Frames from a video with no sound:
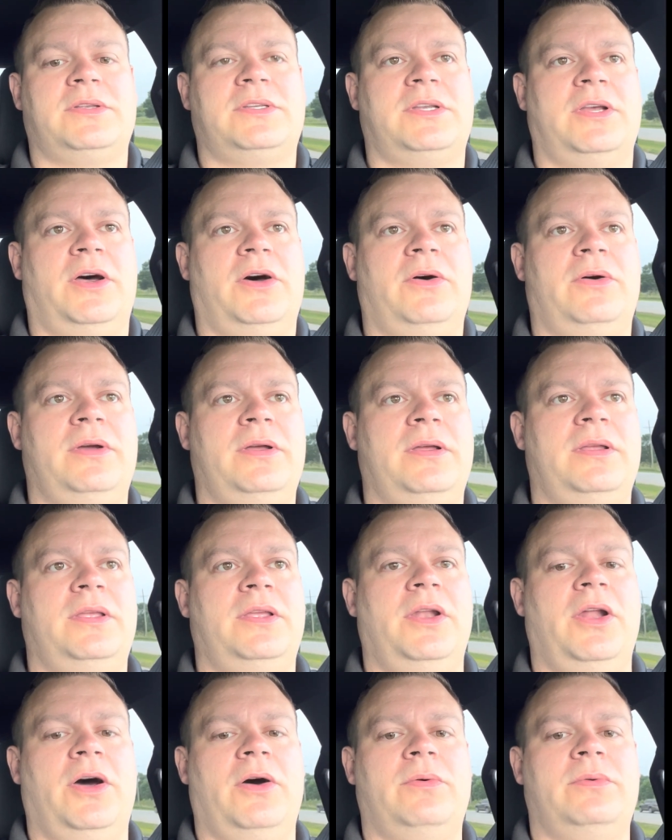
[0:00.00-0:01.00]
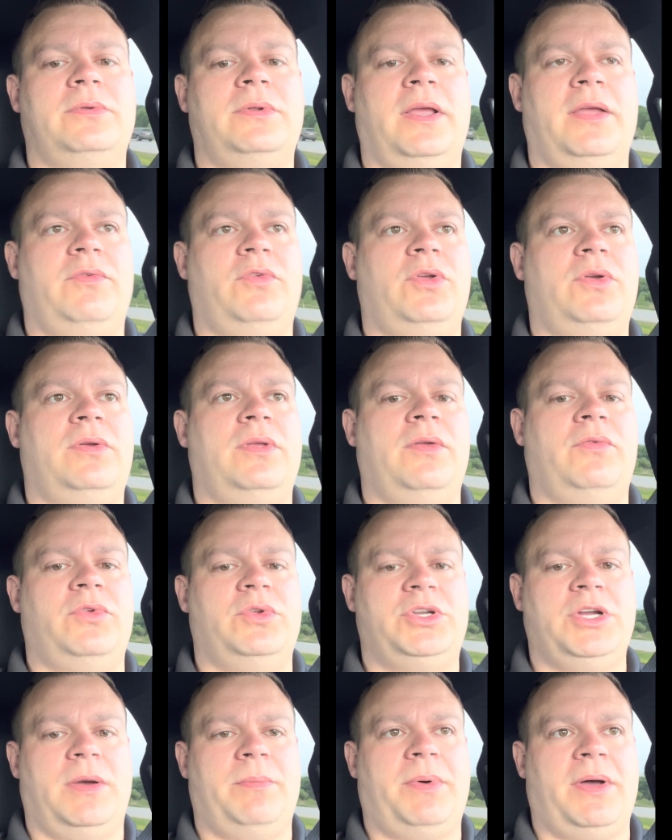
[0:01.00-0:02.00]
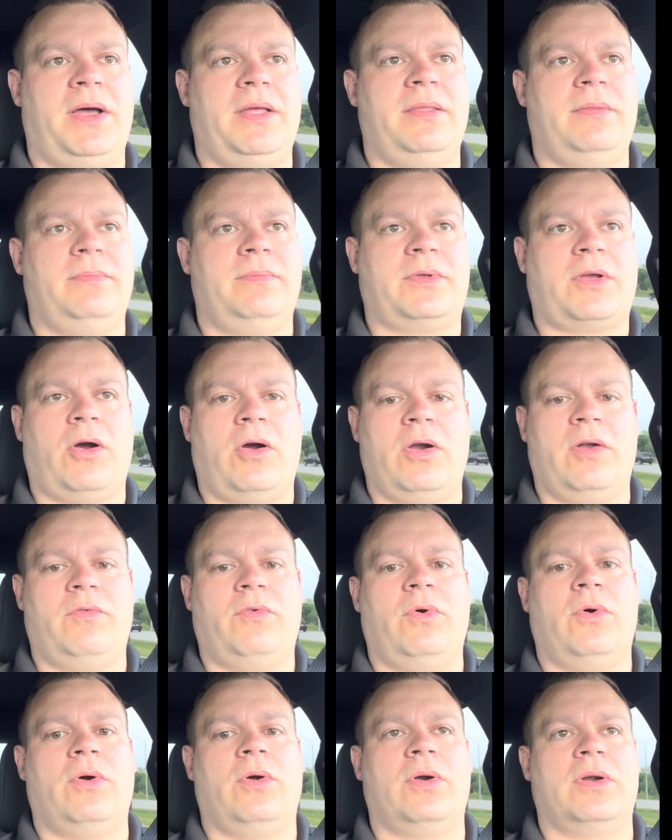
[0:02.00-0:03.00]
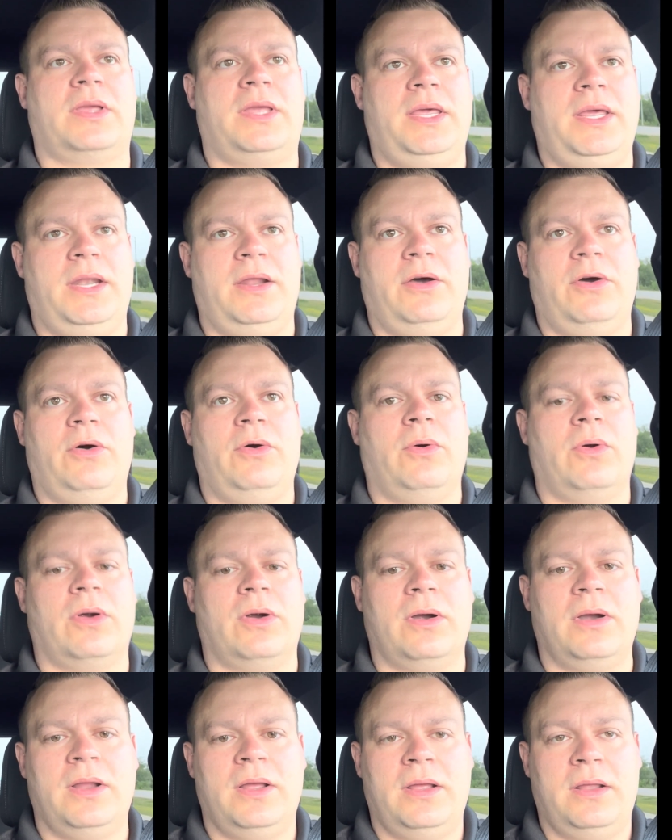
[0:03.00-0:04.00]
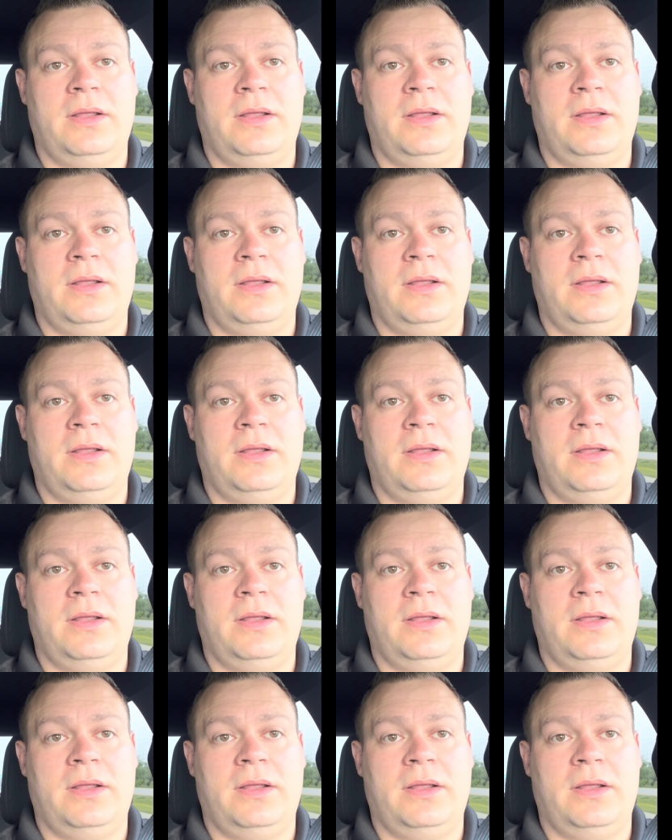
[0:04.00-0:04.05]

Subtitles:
So, if you jump on carnivore or keto or